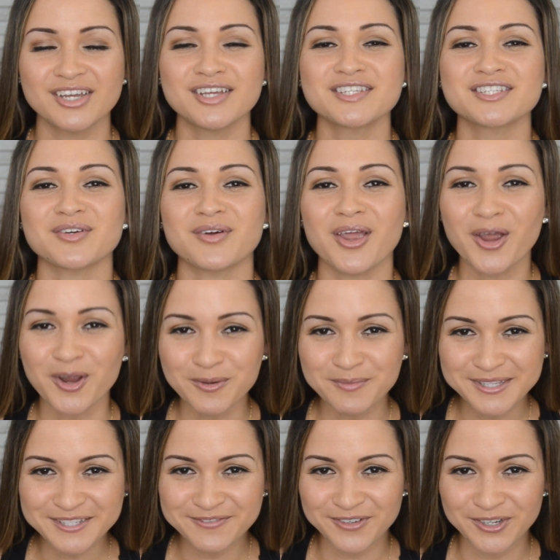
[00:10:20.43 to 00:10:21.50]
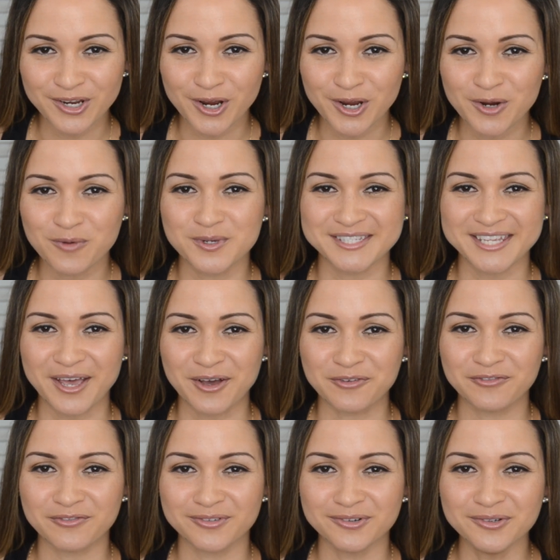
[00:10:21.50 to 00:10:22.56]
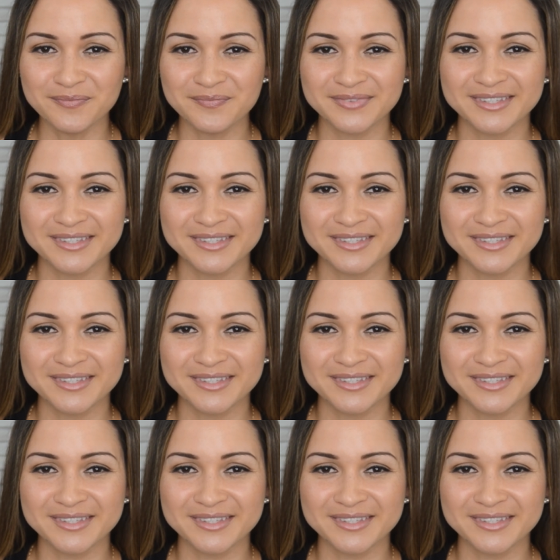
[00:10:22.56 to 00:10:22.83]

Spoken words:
So I hope this video was helpful.